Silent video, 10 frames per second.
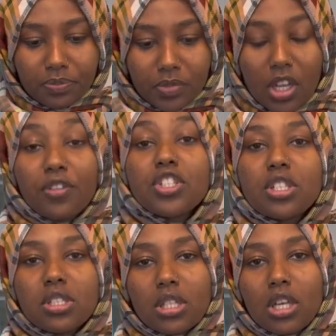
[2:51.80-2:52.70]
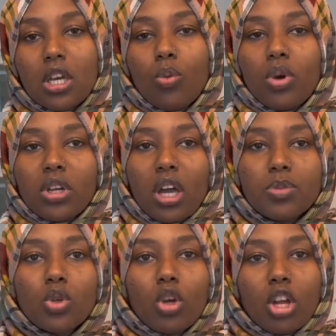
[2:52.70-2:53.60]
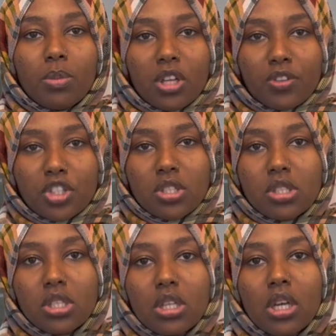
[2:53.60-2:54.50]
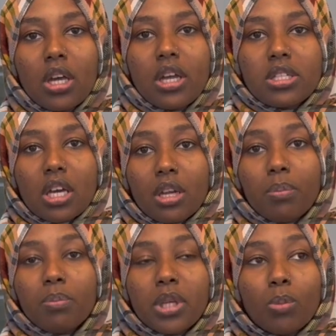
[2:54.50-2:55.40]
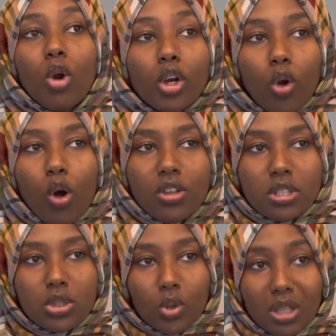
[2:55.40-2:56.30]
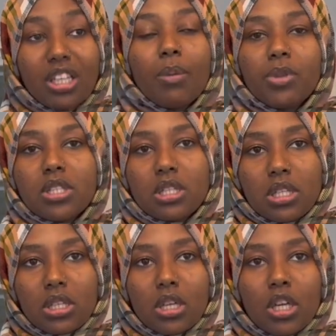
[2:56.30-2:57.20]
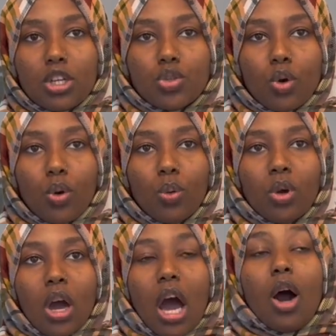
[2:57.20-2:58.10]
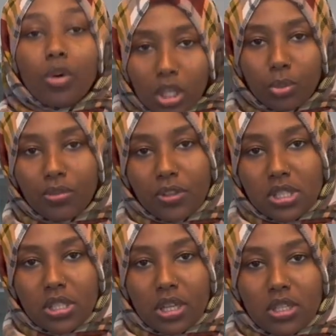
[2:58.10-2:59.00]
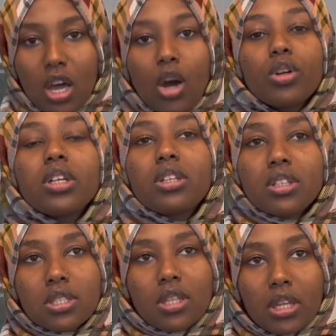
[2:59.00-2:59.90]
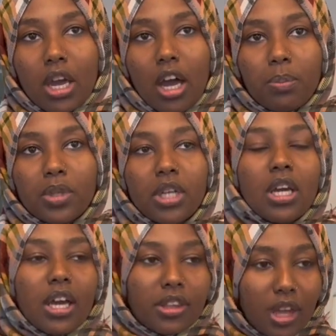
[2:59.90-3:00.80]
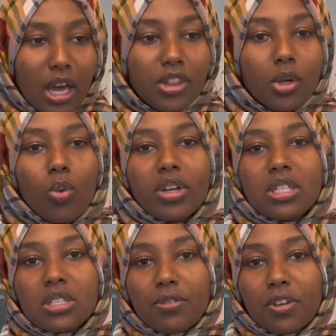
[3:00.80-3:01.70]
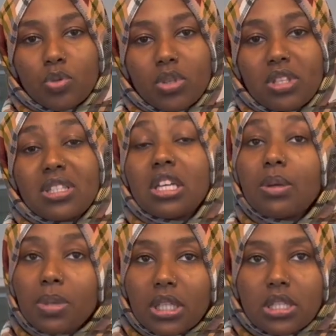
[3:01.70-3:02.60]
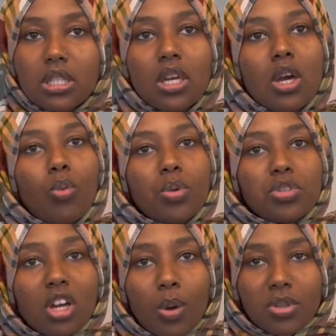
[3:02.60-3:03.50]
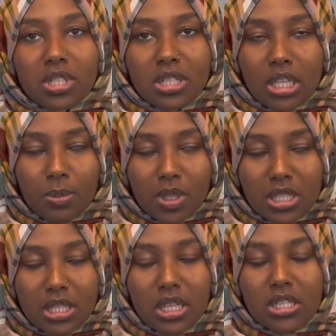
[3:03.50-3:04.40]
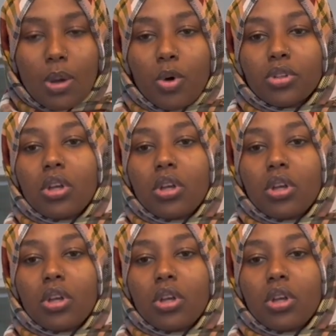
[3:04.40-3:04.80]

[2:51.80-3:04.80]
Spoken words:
efficiency. When it comes to economic efficiency, it's going to be more costly to clean up the city. So how could we fix that? How could this happen? And the other one is the fifth one, sustainability. When we talk about sustainability, is about